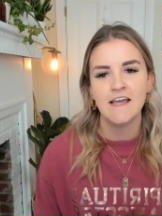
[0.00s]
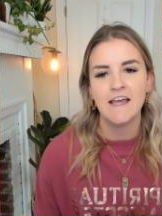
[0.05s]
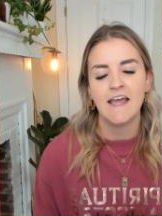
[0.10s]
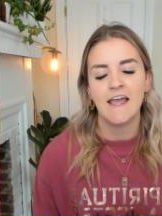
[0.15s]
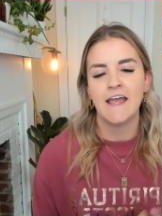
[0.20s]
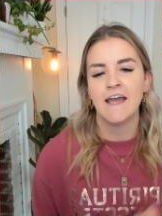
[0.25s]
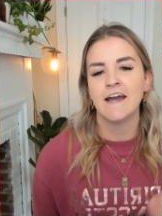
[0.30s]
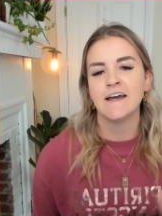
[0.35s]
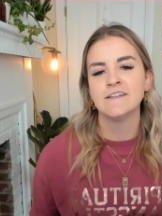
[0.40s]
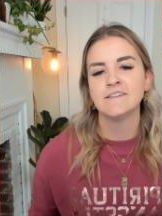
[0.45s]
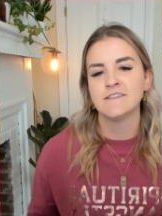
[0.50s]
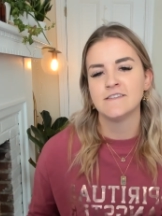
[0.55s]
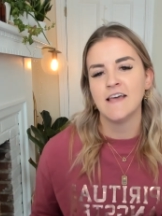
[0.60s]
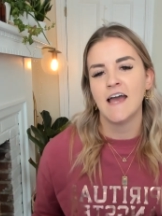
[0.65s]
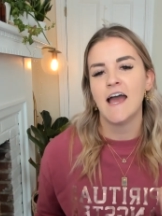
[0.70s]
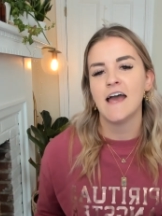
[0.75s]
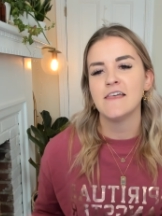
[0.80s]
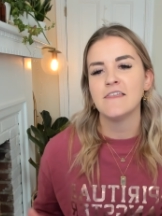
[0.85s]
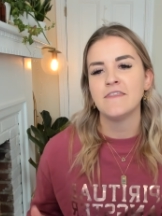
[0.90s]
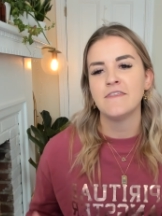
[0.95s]
and
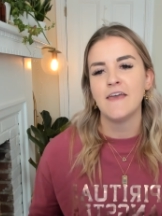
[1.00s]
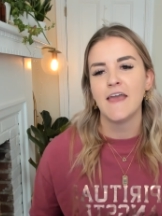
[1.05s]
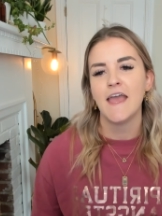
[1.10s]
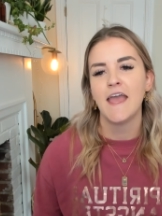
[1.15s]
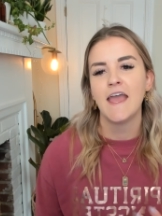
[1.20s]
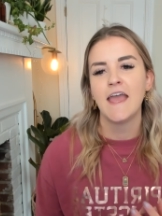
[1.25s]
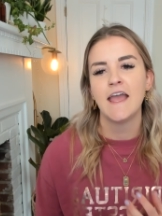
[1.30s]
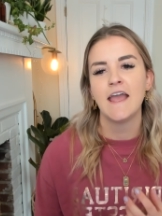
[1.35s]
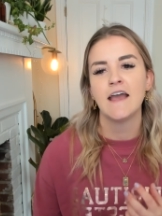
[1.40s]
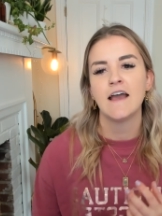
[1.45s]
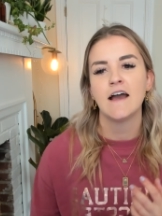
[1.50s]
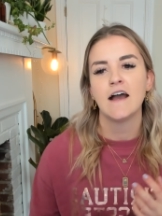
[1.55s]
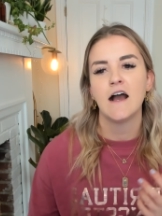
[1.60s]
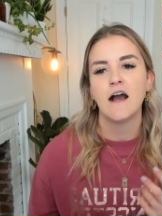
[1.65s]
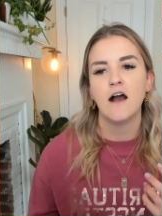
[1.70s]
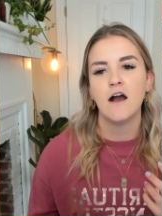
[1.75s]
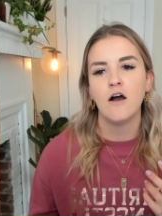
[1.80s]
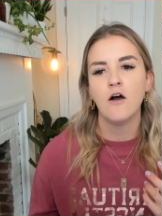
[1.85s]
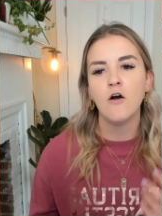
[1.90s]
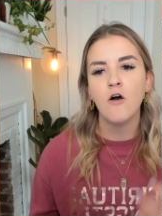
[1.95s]
that they
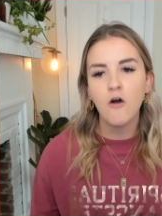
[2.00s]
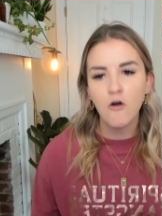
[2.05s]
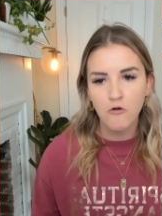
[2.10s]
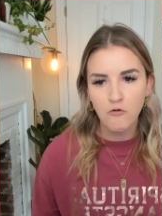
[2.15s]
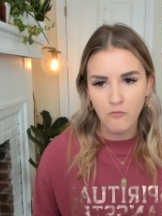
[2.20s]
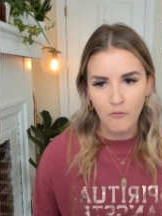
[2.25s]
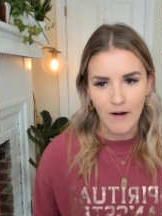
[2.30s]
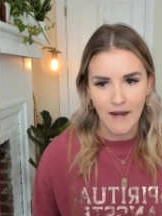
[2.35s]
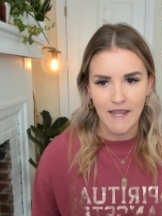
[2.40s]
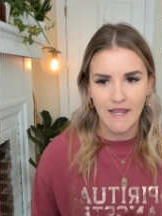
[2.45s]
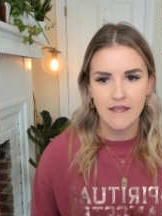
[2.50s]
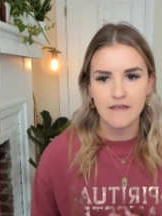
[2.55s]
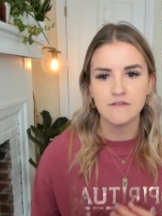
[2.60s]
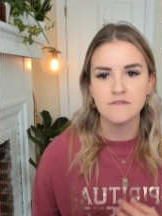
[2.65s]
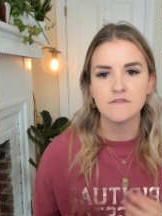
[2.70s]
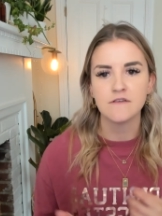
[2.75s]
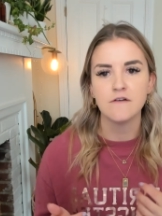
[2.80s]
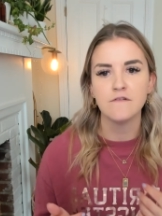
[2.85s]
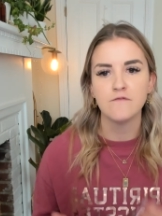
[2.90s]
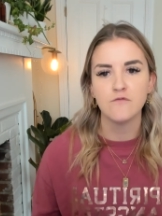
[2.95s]

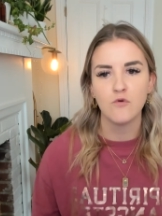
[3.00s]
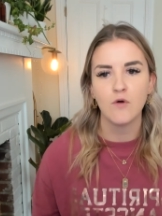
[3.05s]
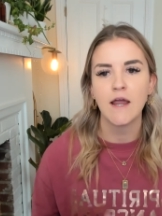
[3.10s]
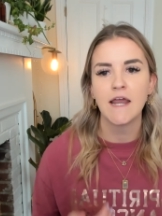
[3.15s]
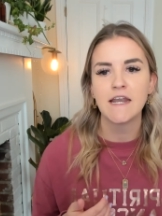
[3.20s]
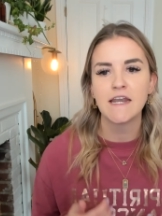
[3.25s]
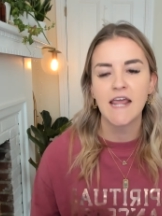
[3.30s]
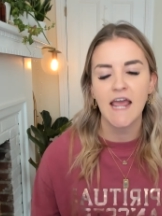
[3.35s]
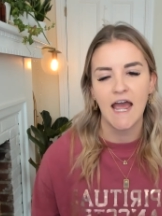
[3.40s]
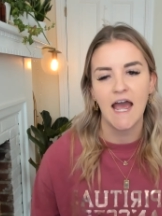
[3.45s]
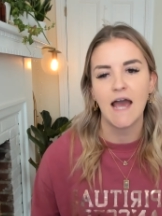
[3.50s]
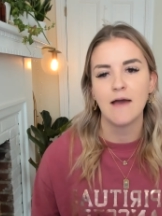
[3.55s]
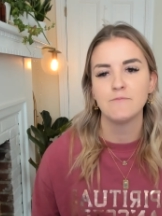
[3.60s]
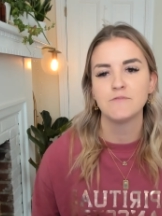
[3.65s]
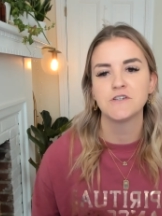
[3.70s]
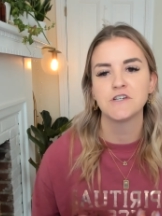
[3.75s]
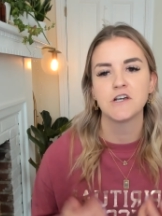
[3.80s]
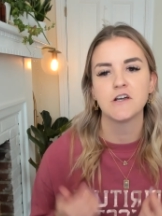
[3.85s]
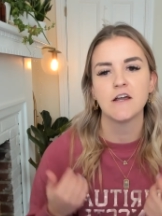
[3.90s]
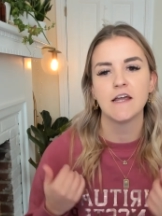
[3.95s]
always avoid
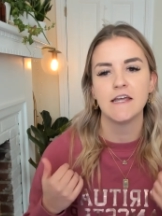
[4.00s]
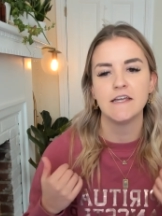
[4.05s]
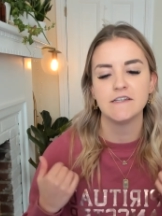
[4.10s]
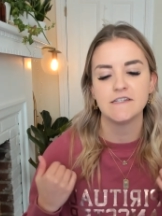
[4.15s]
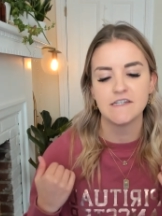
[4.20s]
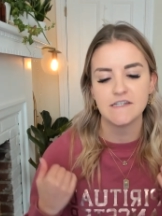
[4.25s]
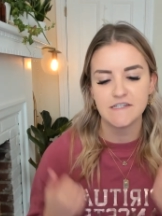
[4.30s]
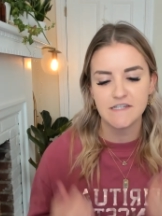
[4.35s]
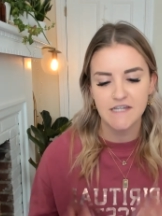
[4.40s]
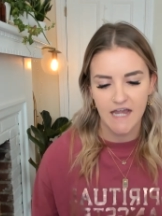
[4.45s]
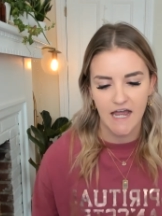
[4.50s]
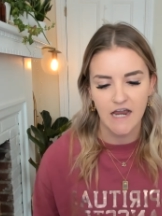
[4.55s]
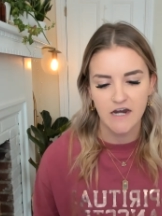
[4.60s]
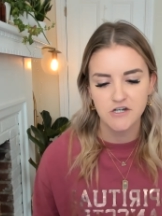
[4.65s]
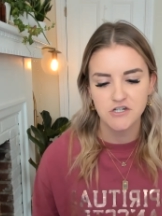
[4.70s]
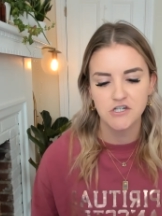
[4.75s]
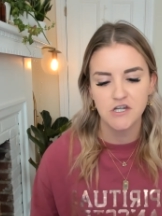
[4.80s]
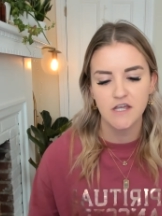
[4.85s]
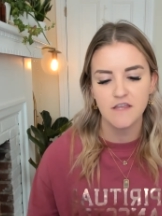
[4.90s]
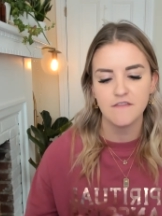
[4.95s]
capture and
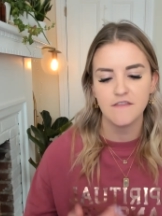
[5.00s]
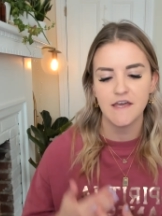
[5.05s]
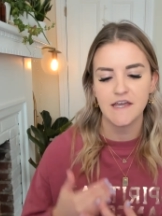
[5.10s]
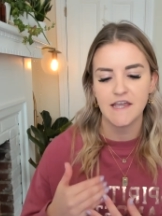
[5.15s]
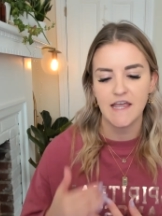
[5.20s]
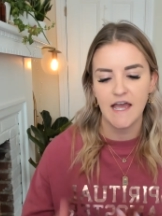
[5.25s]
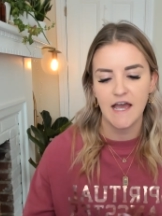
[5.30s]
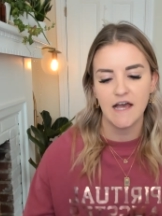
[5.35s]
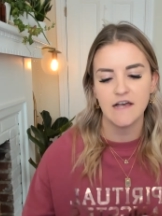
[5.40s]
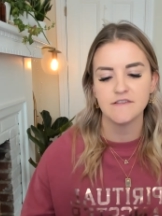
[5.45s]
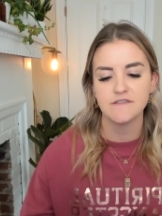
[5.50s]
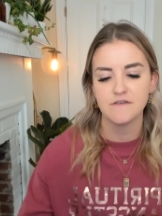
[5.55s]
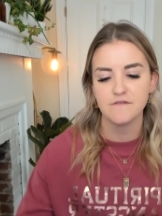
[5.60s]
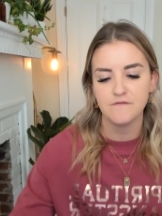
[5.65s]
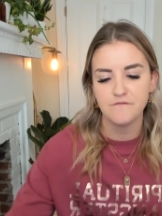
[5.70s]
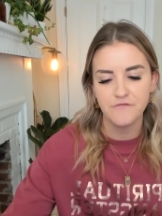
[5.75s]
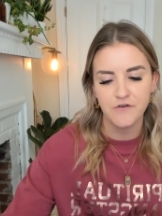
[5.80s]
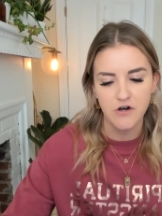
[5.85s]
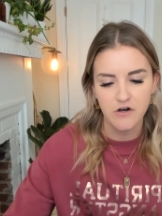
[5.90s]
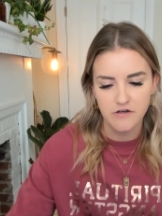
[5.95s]
detection like as a
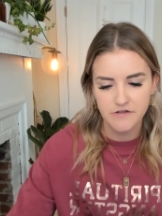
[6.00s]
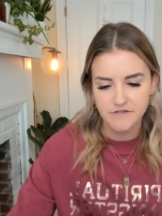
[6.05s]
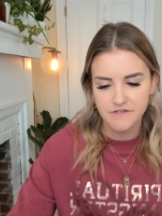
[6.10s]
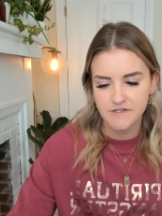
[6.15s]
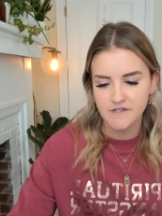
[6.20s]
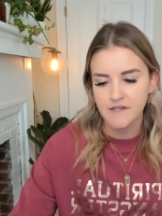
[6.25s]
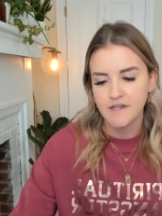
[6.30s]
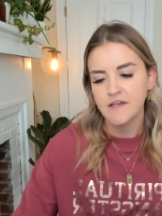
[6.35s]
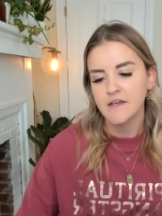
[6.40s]
fault.